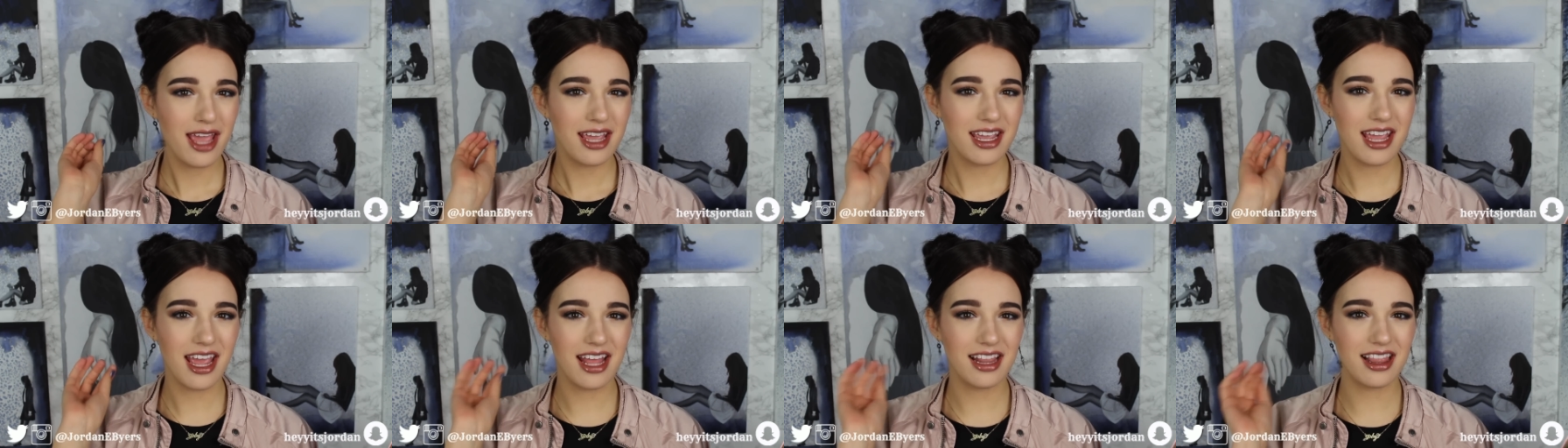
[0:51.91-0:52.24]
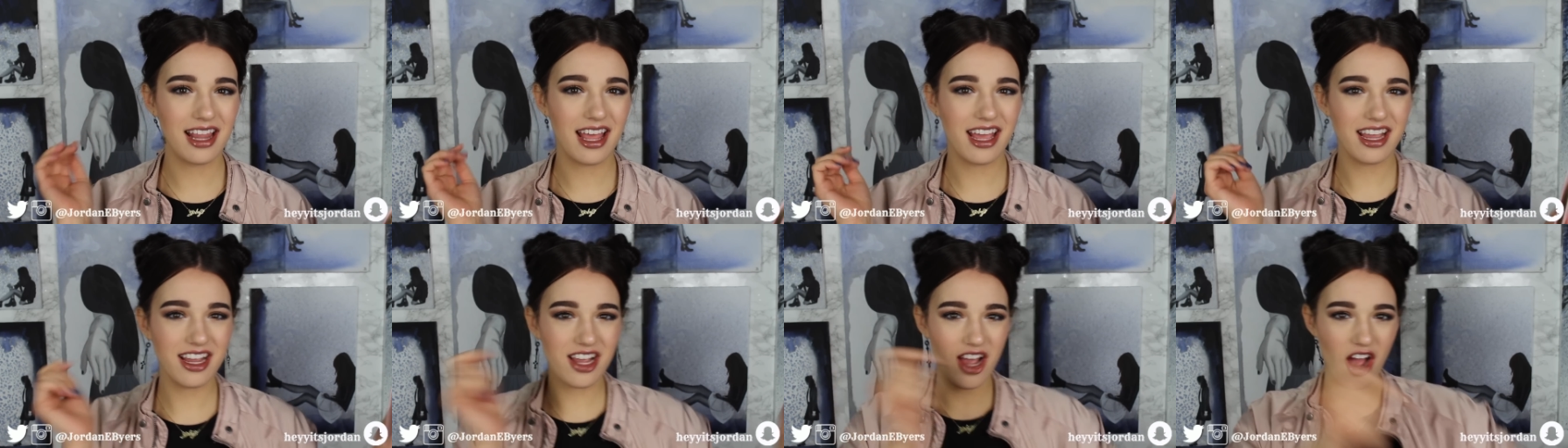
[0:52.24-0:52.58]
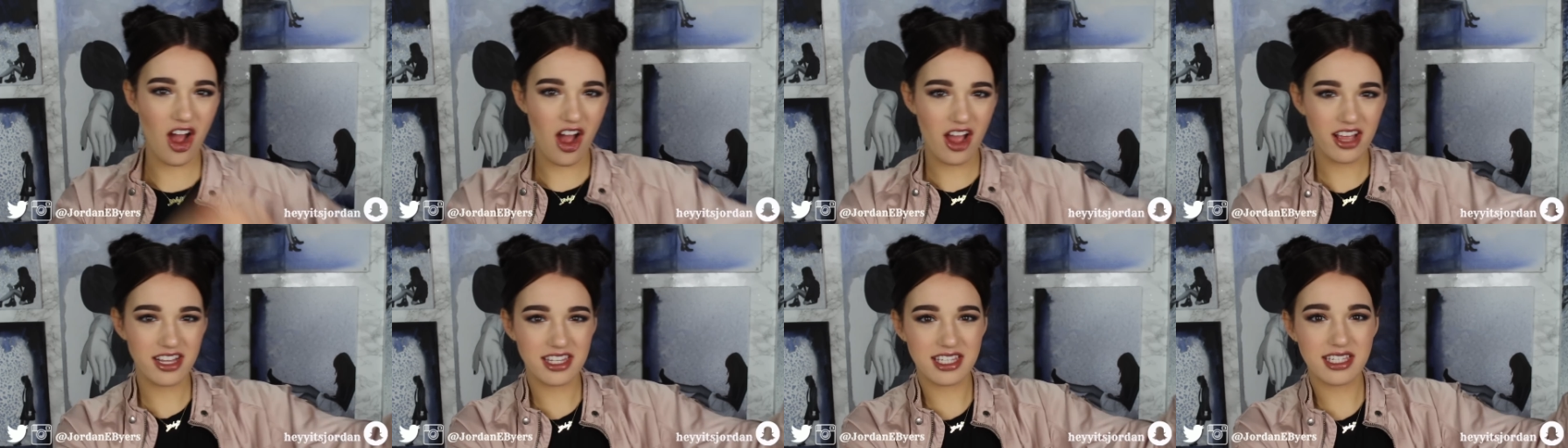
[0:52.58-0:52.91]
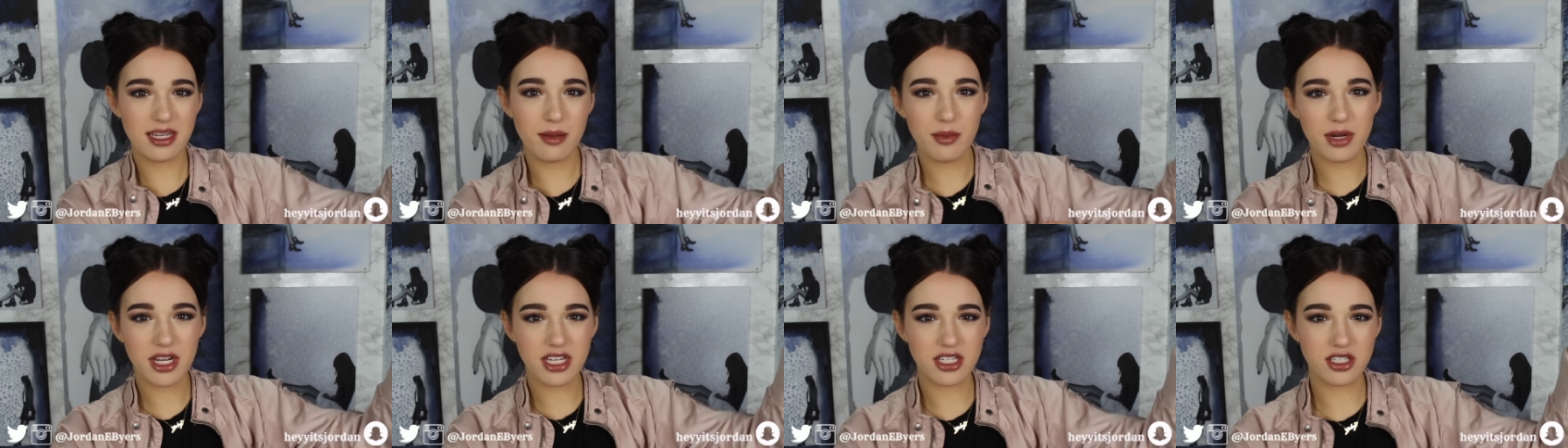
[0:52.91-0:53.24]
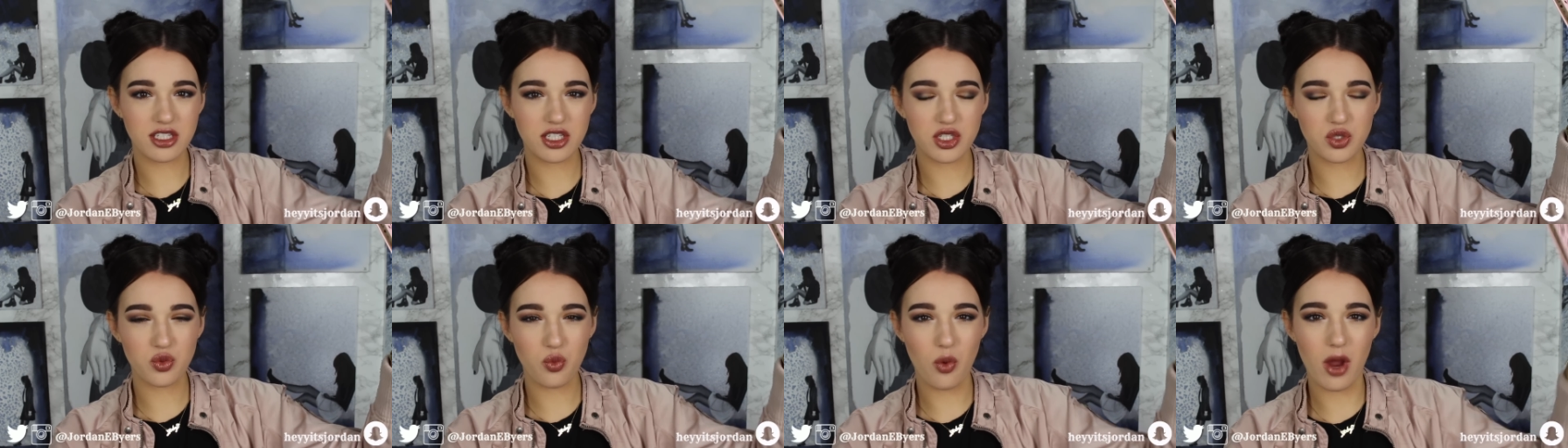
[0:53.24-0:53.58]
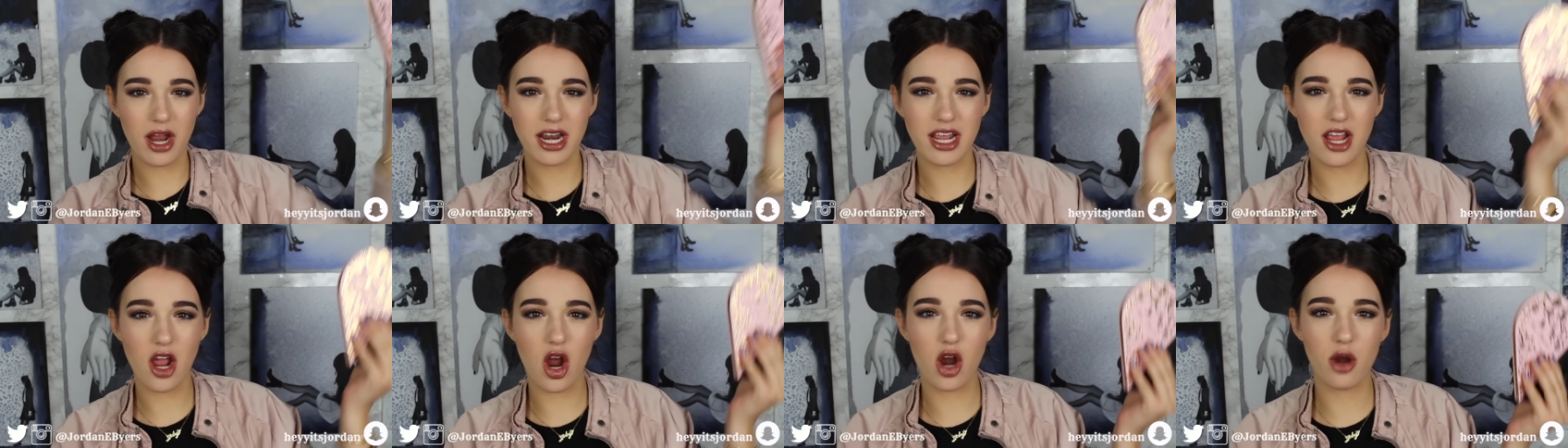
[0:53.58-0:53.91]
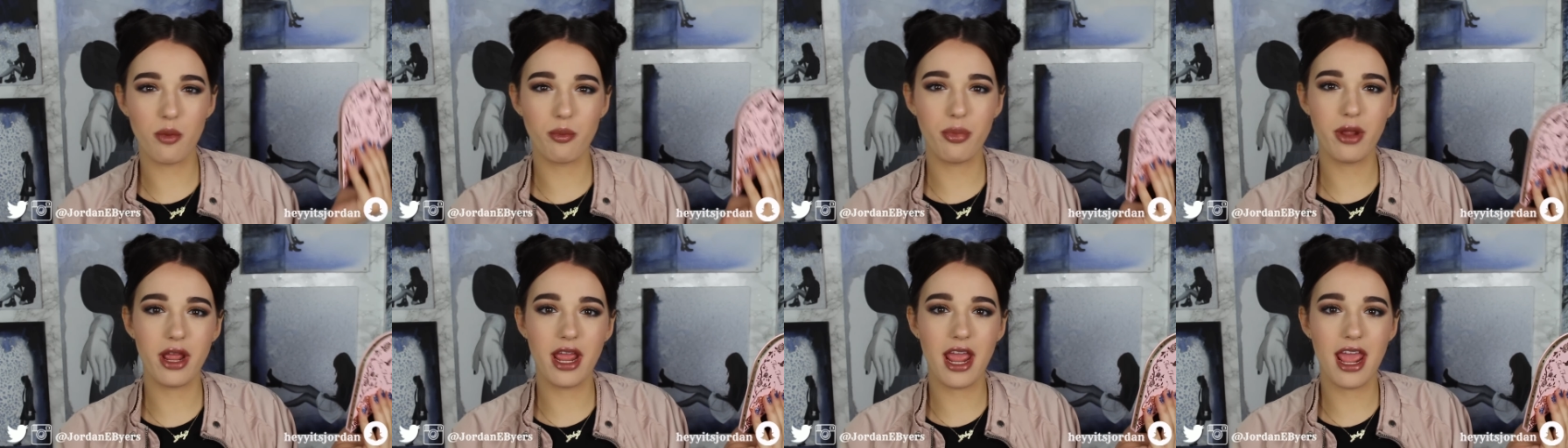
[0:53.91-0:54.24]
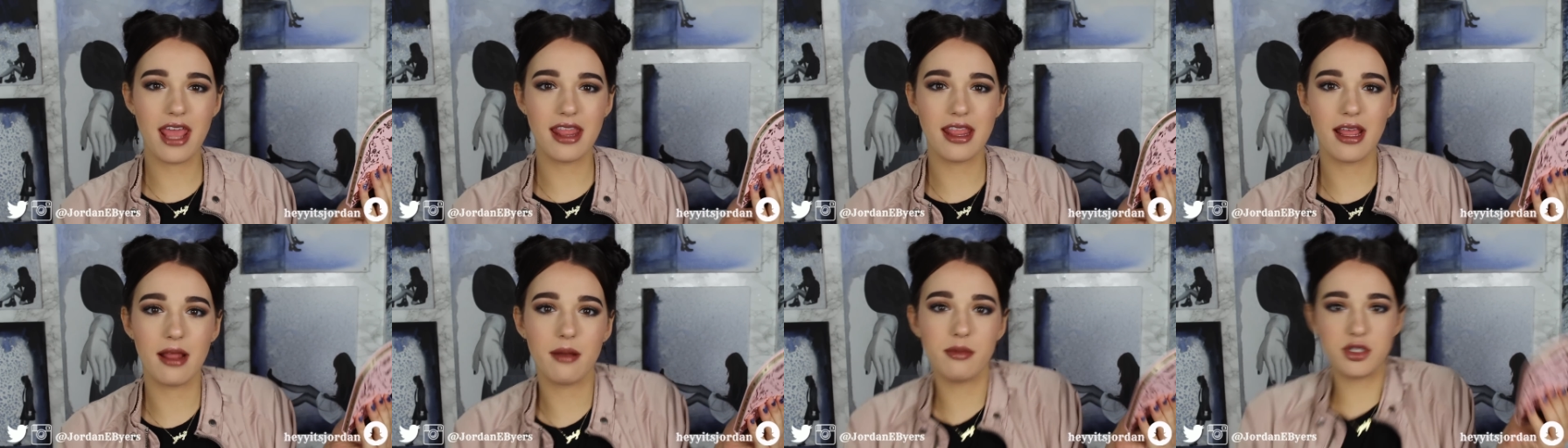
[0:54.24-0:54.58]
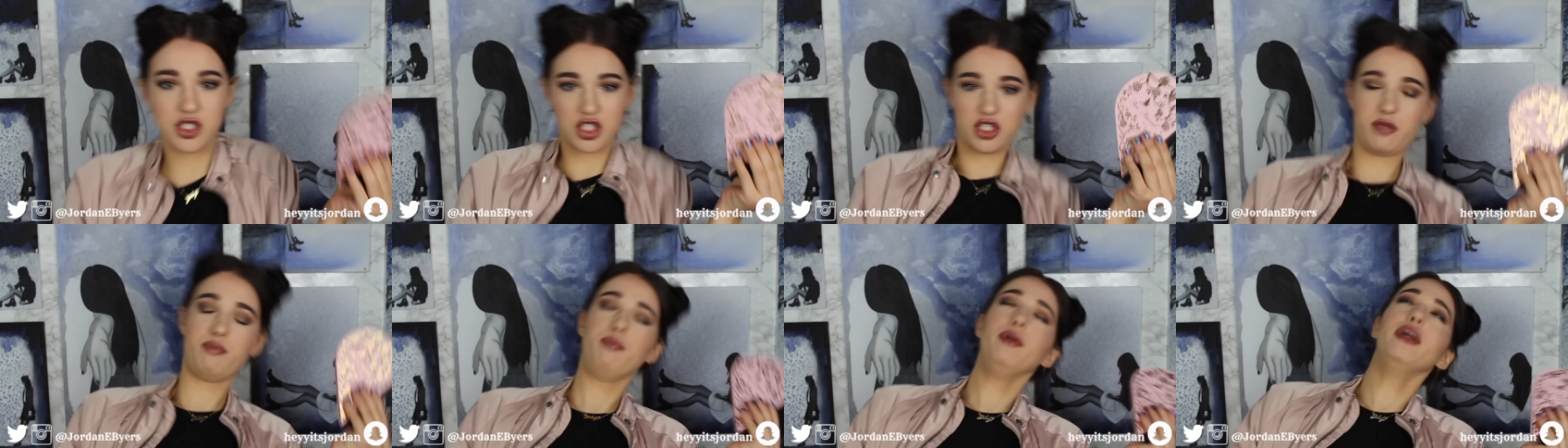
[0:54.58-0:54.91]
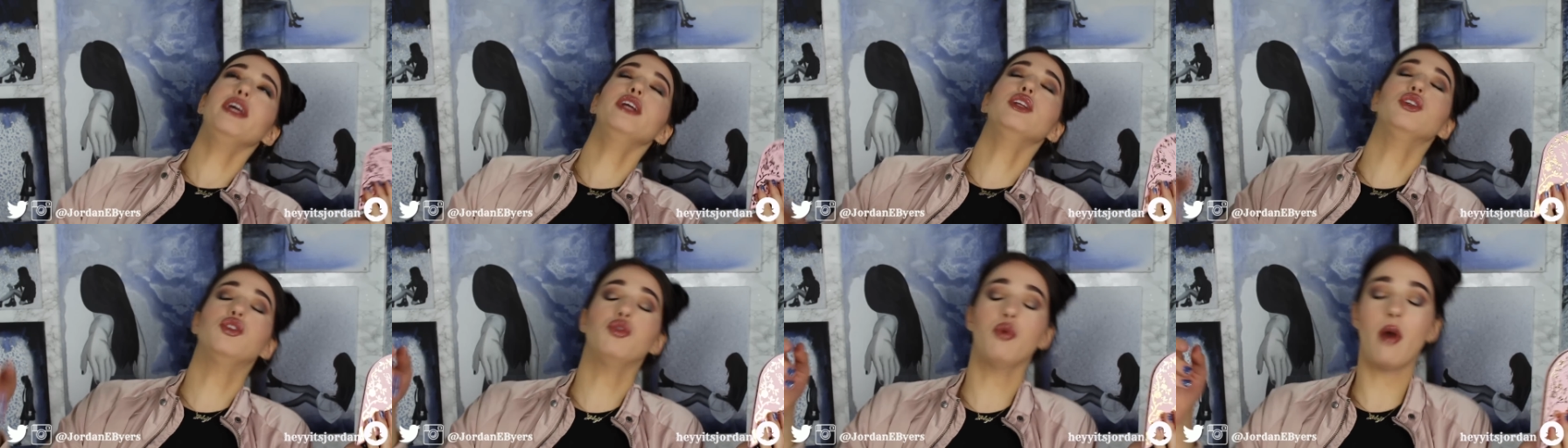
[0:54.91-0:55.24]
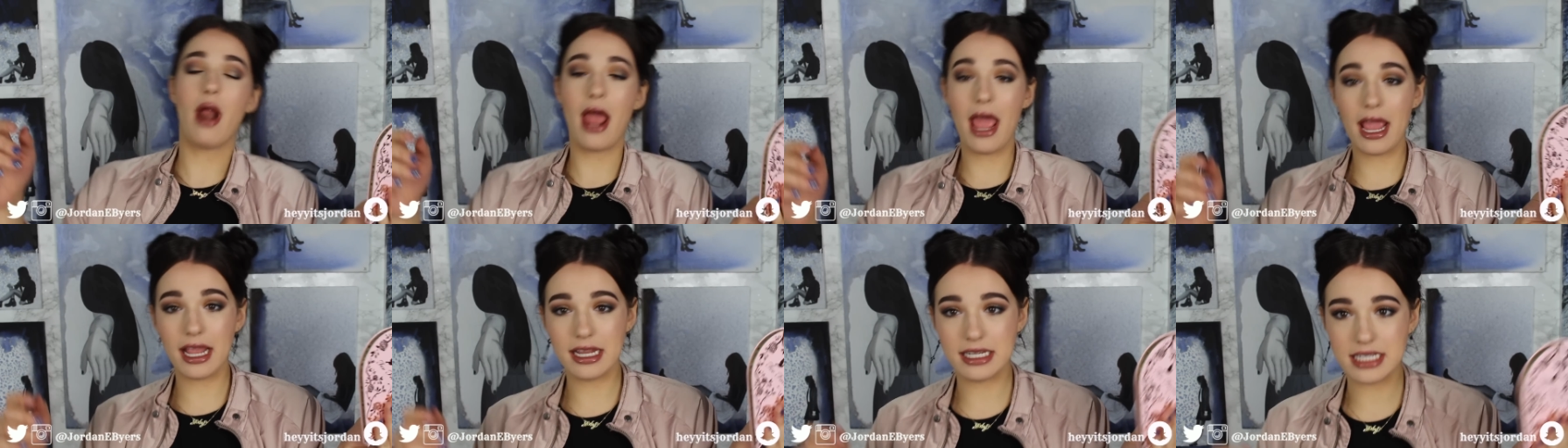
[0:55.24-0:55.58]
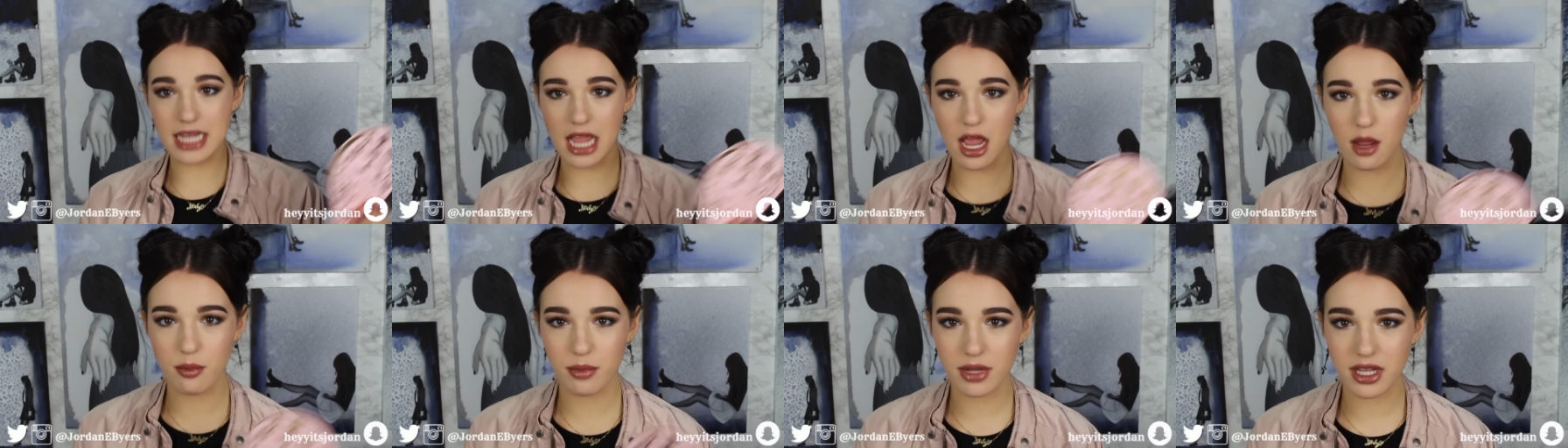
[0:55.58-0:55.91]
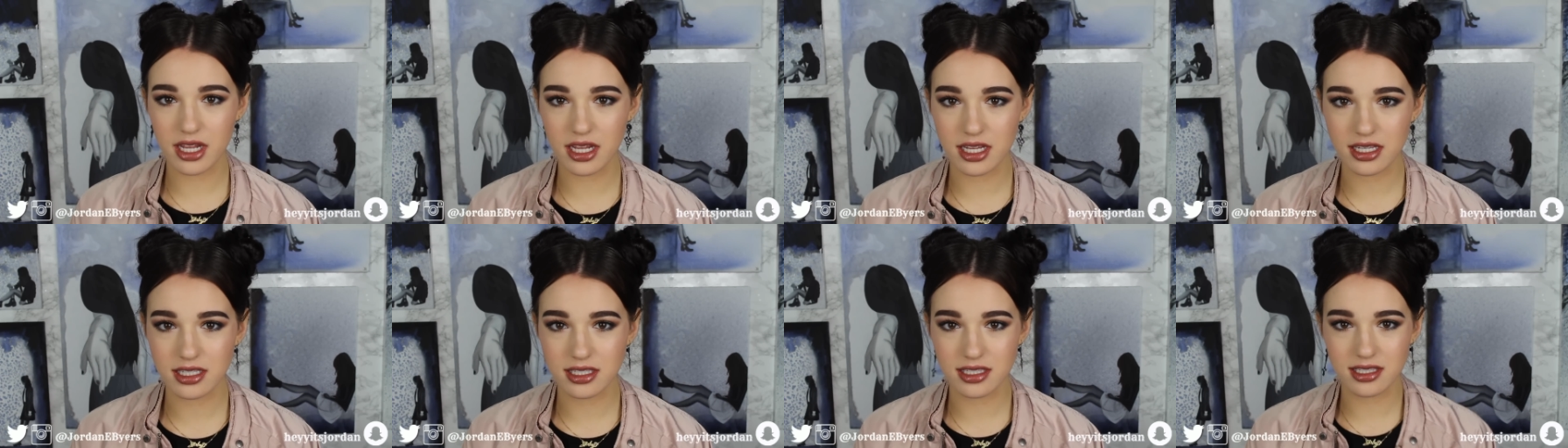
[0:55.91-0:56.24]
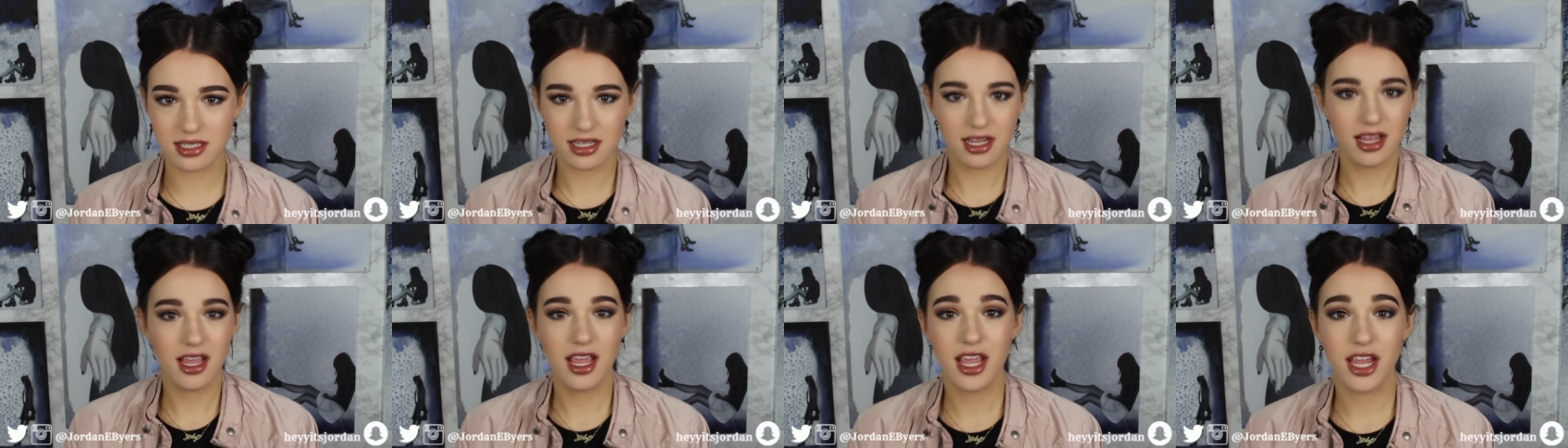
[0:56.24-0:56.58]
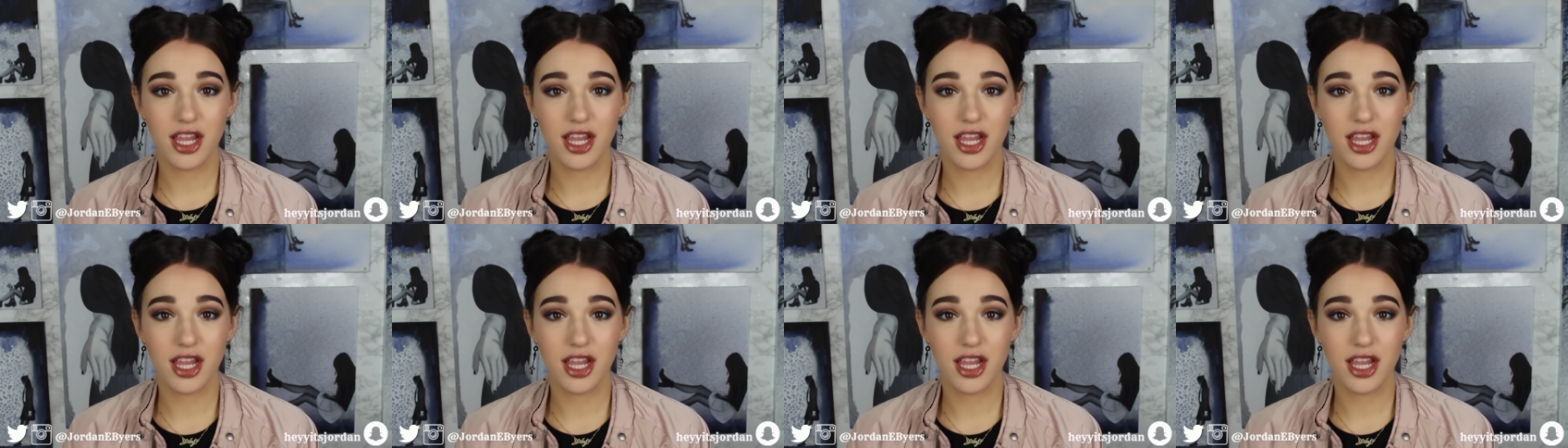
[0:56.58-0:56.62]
getting like caught in somebody's sweaty armpit and then just being dragged down because,